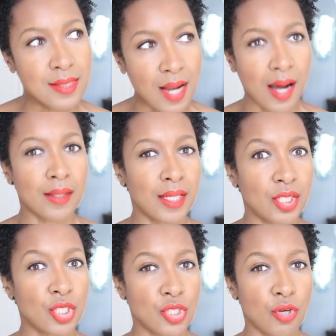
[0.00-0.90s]
done in
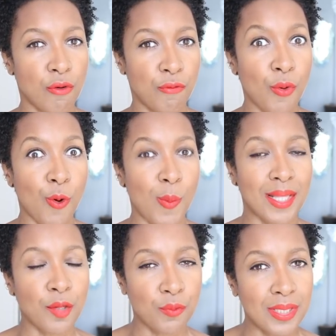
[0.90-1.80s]
a shoe form and
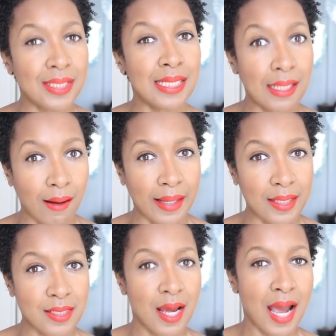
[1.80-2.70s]
I really
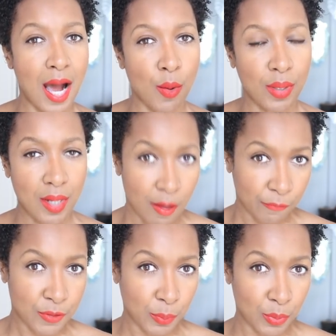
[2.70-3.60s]
liked how
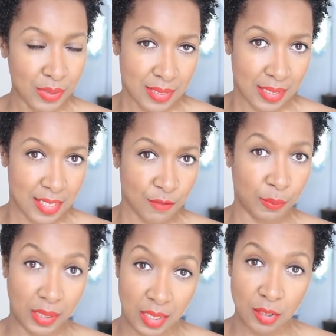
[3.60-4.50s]
comfortable this is
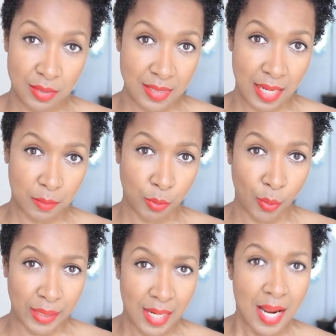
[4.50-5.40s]
from the heel
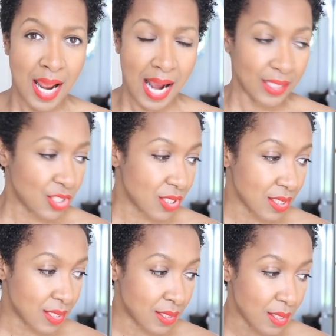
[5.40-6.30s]
standpoint and it's just
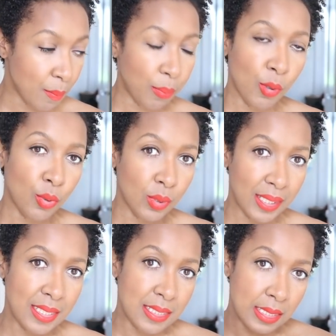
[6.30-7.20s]
a simple
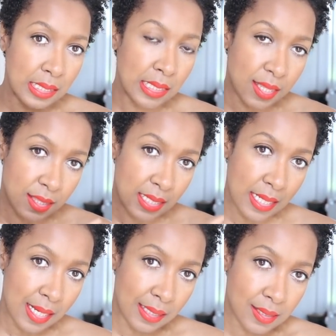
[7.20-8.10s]
easy
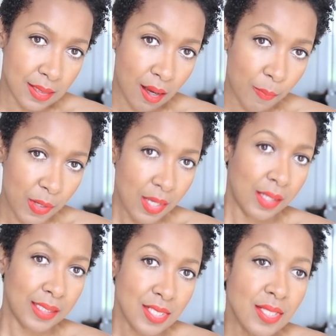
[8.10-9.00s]
thin lace up
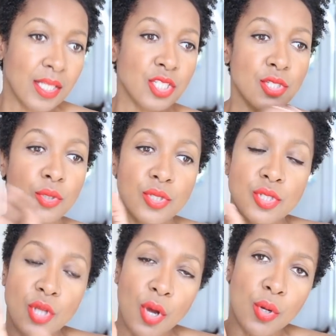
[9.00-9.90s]
and I just think it just looks
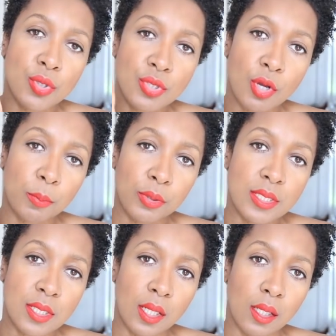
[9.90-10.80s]
so so
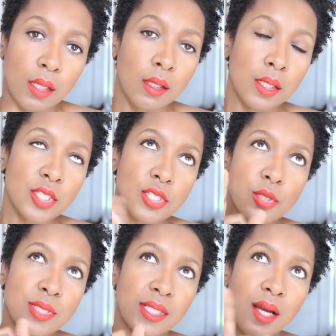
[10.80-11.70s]
pretty it just
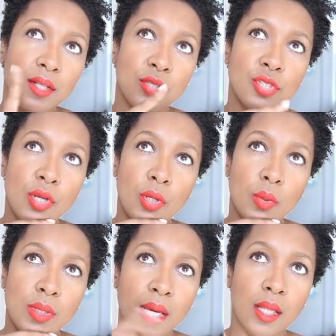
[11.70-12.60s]
looks like the kind of
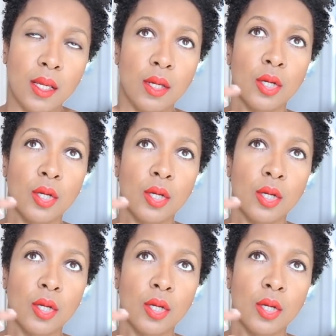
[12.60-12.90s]
shoe that